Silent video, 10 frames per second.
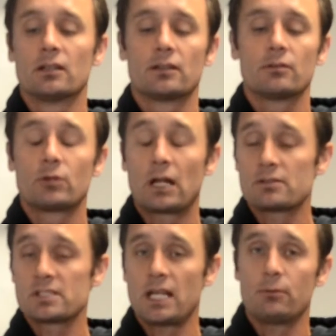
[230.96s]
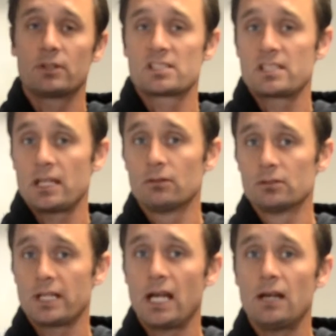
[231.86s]
When I was saying what the singles
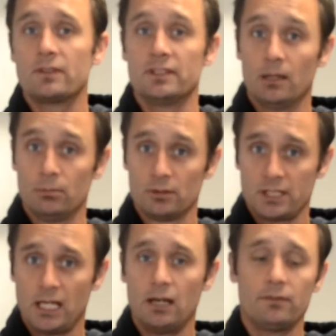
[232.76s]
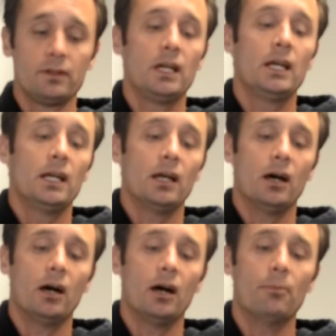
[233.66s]
have, the doubles have.
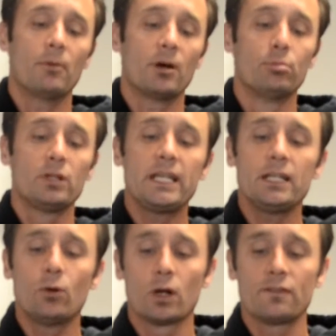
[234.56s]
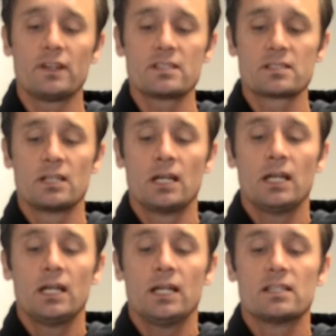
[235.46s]
A bleed orifice
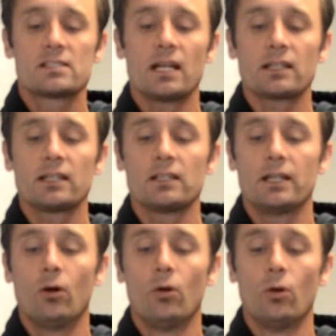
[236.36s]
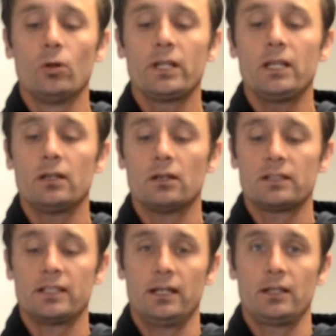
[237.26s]
is technically a hole here at
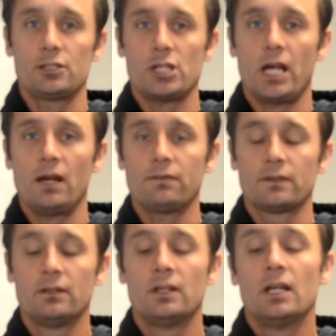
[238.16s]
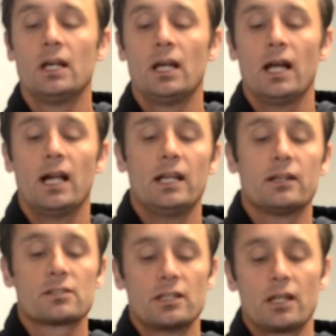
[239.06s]
the end of the shaft, and then
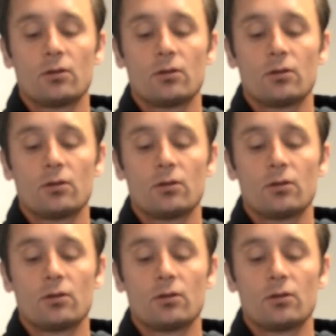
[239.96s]
there's another